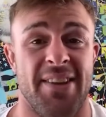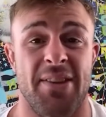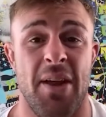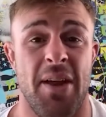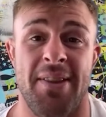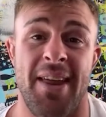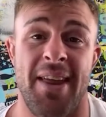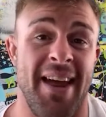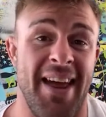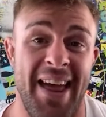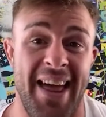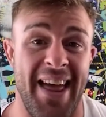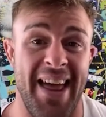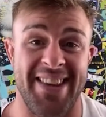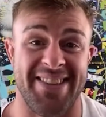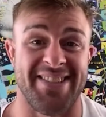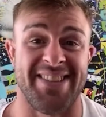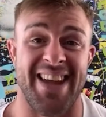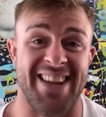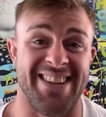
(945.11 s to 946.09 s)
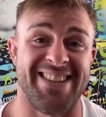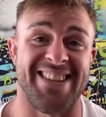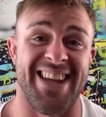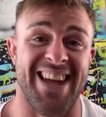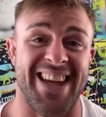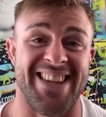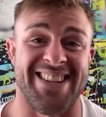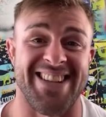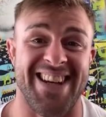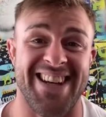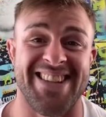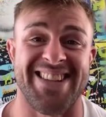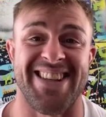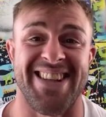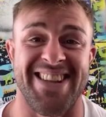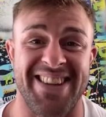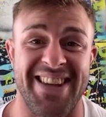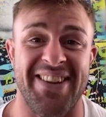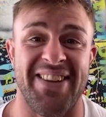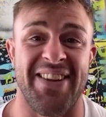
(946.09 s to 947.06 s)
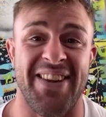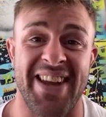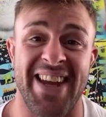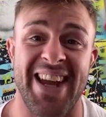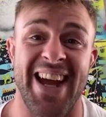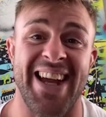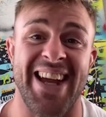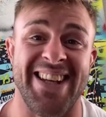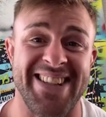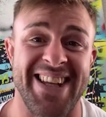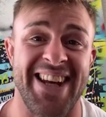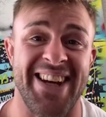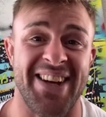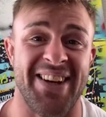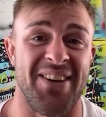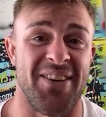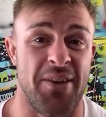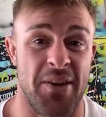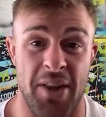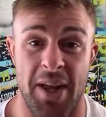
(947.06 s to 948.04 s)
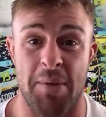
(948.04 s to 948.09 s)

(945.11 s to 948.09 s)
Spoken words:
It's honestly, they're like identical.